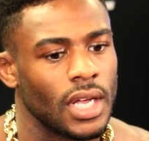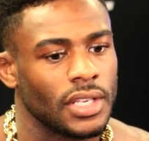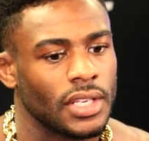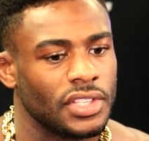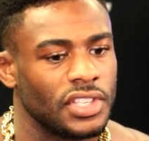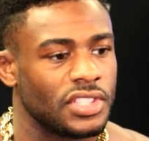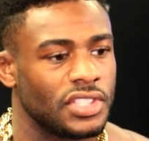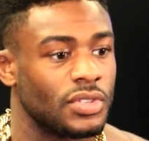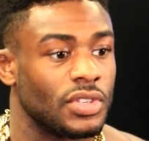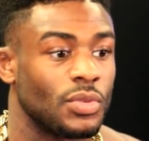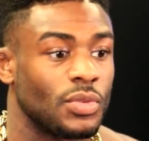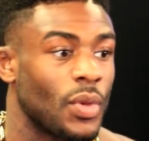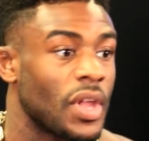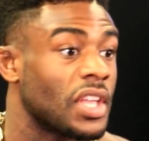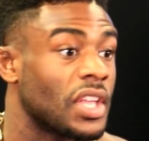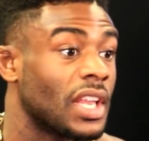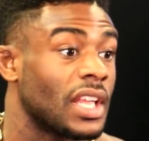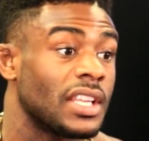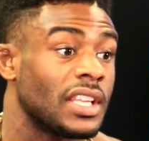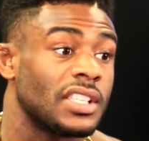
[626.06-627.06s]
Just
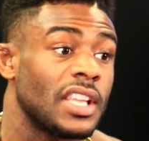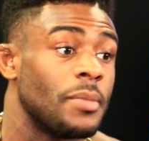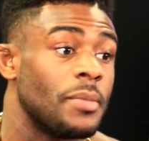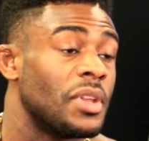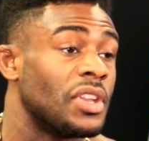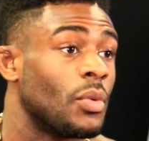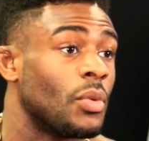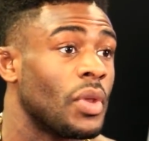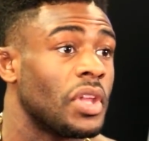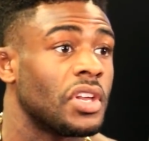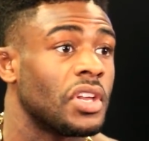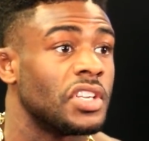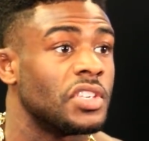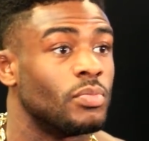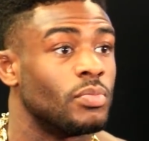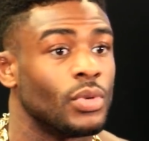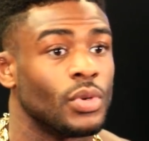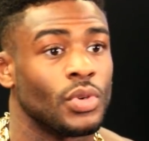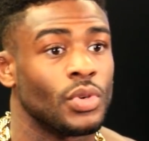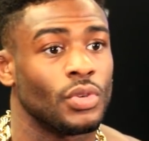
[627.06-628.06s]
weight, like I said, man, the weight cut's
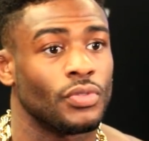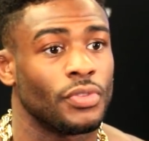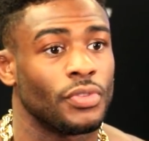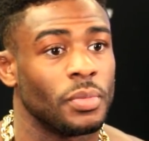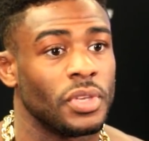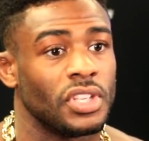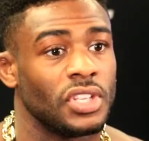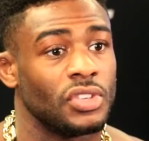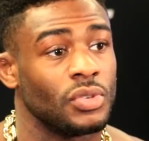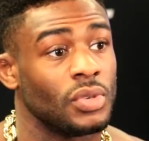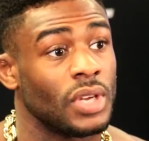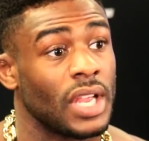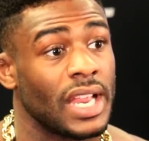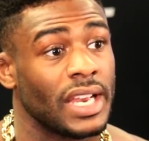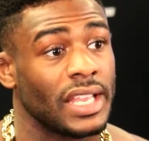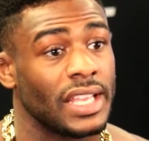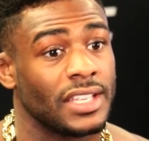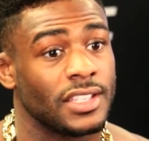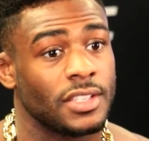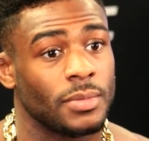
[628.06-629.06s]
brutal. For me to do that
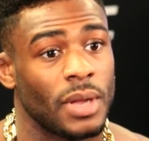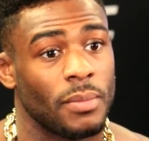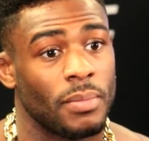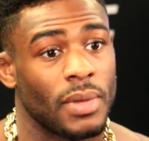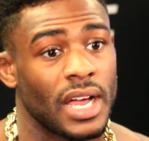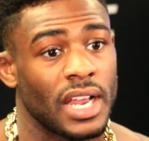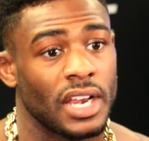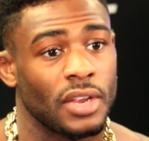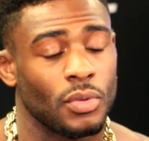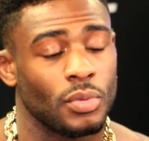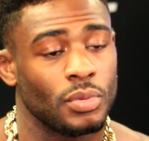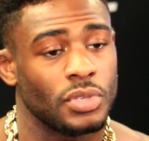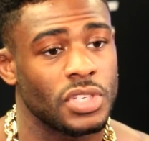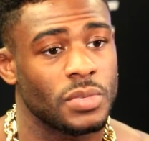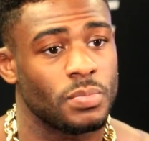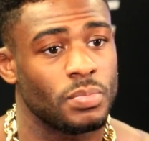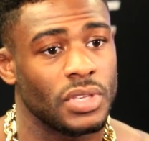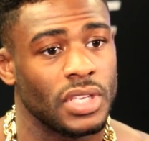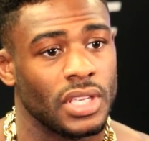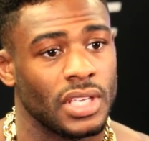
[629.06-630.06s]
again to my body would
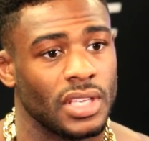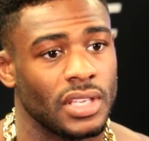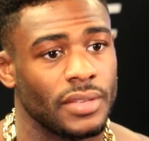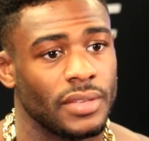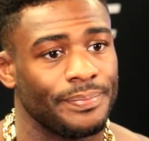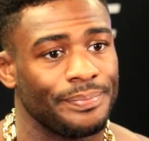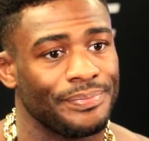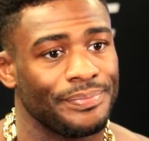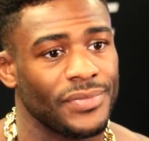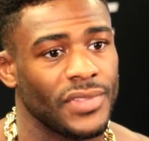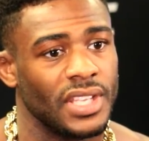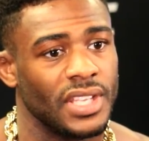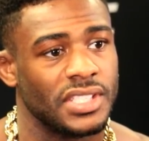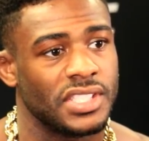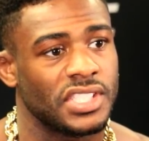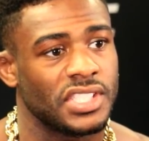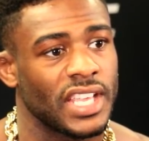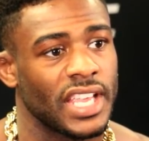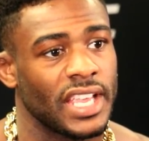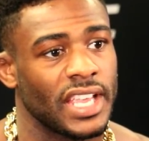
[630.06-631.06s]
just be
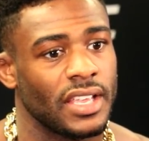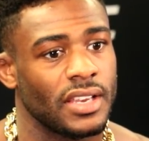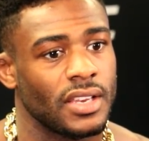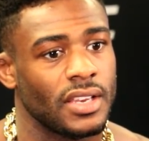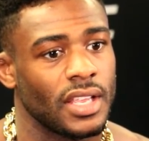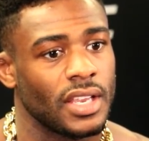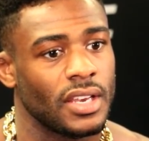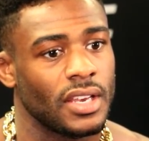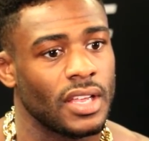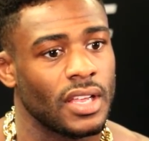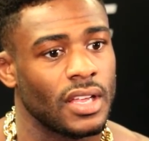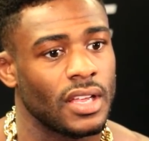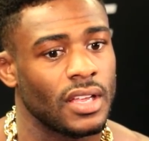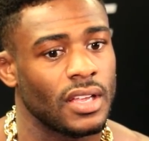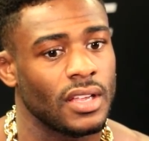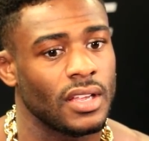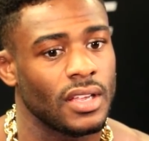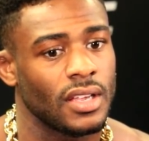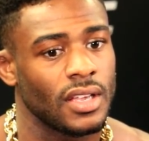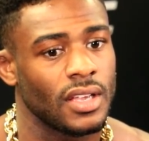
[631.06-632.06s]
insane. And
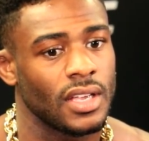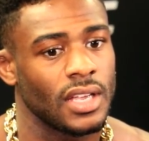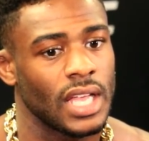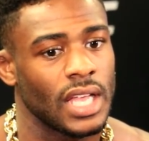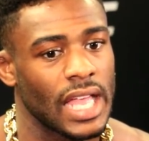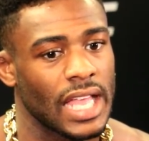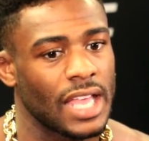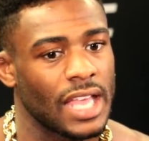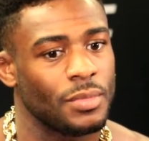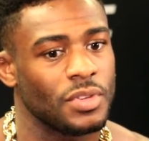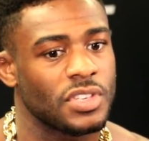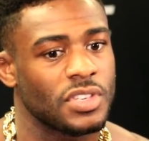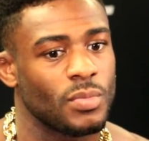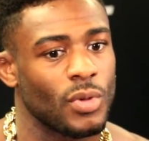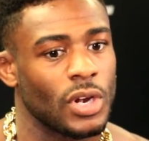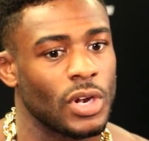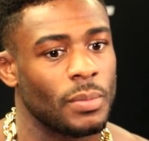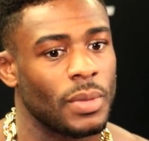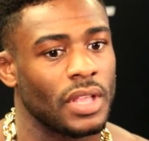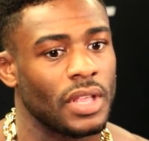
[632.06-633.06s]
I got to be
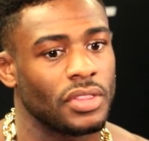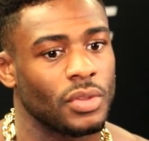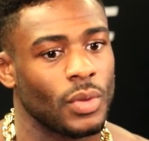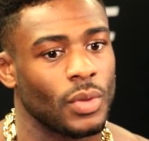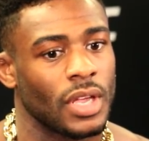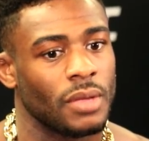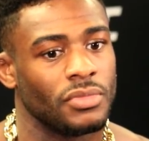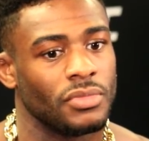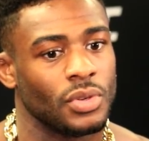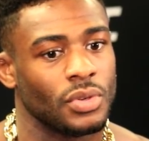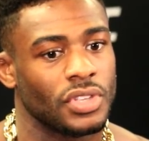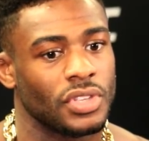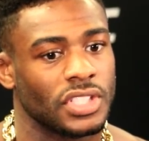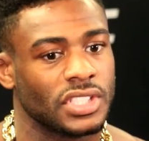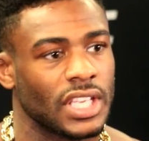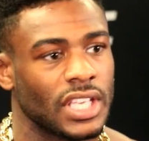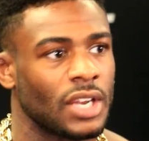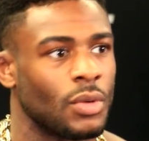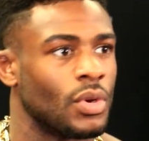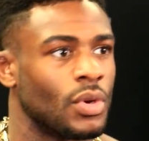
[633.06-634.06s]
smart about the way I'm doing
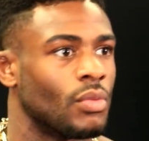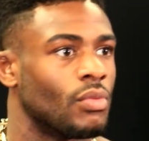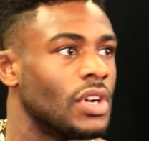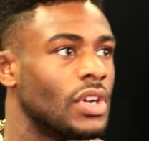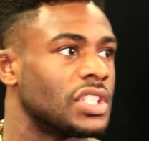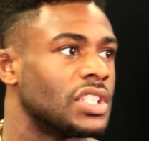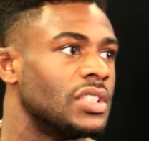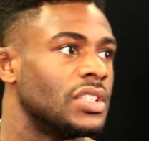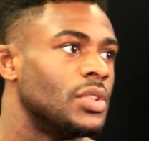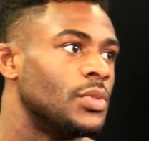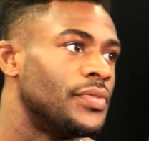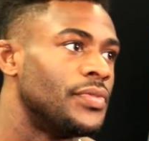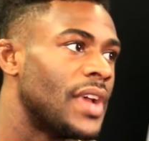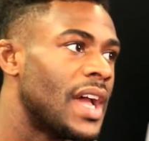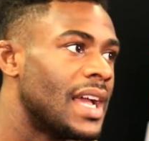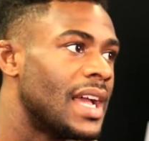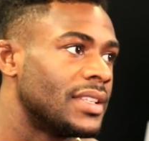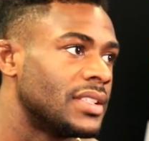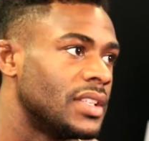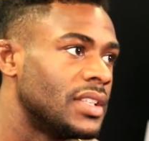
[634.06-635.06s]
things. I don't want to rush in too
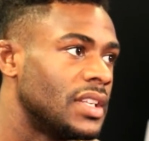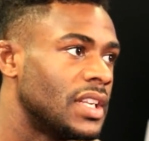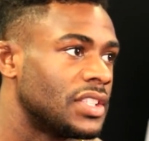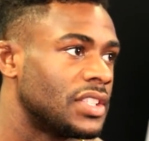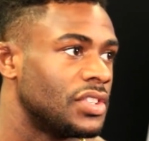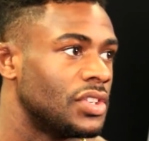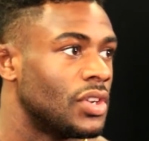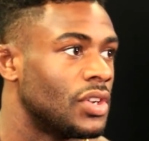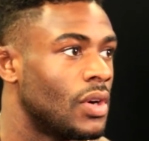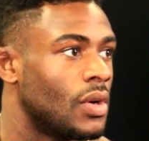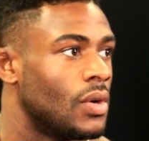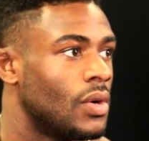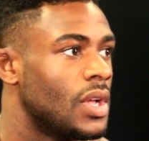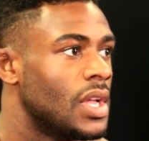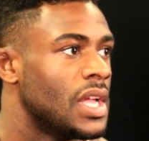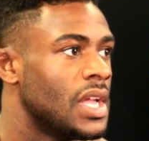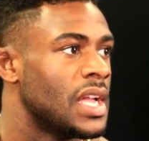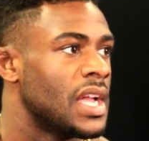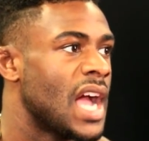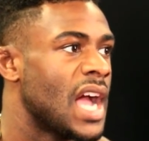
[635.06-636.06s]
fast, and the next thing you know,
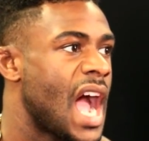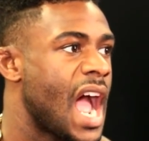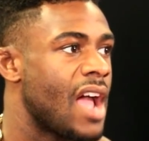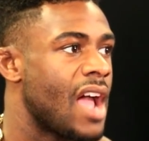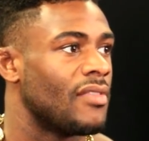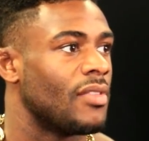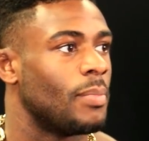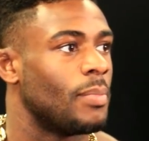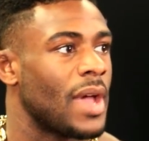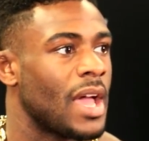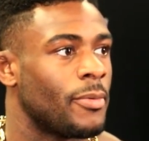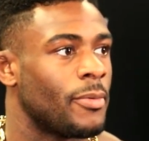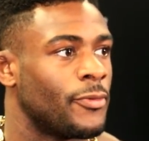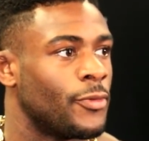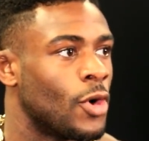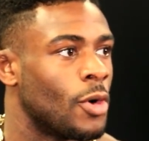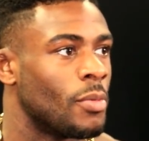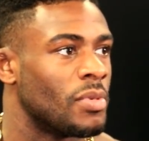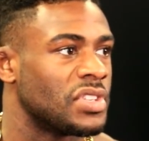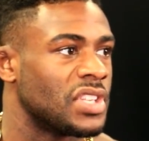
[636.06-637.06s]
I have a bad
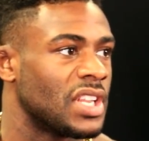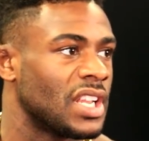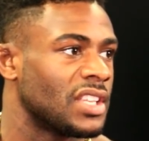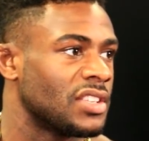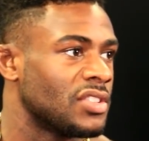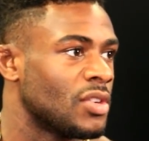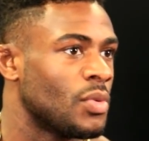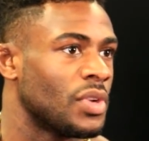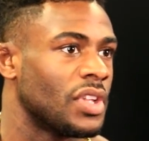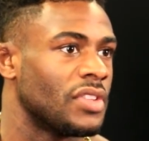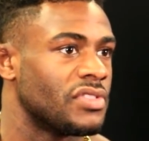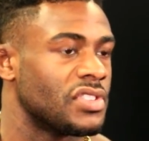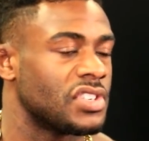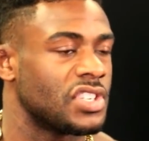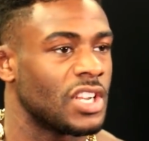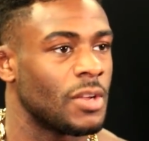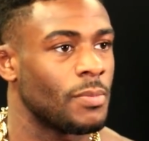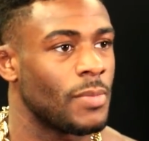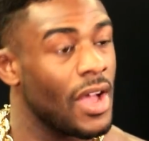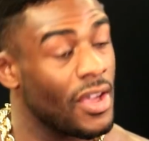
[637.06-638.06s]
performance. And because no one gives a
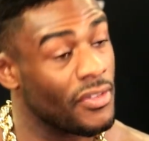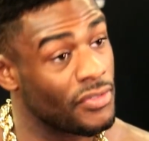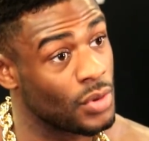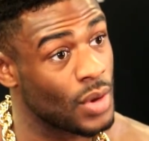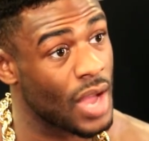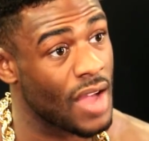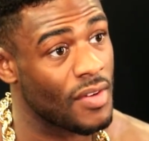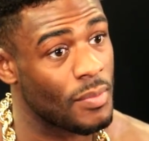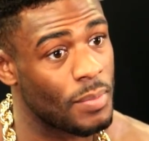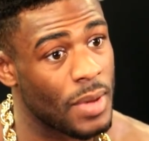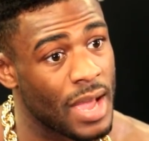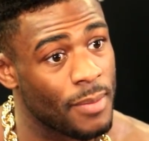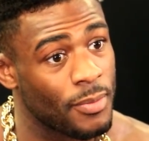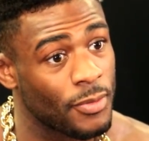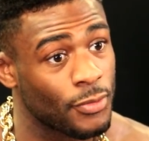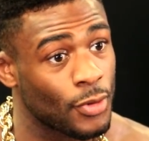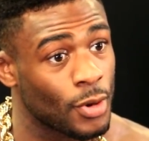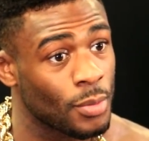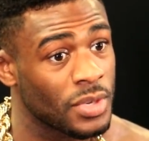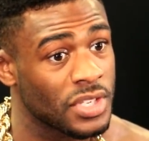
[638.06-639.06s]
shit about if you have a bad
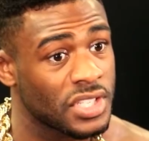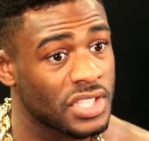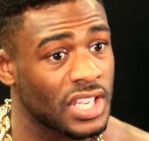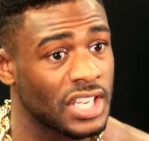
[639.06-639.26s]
performance.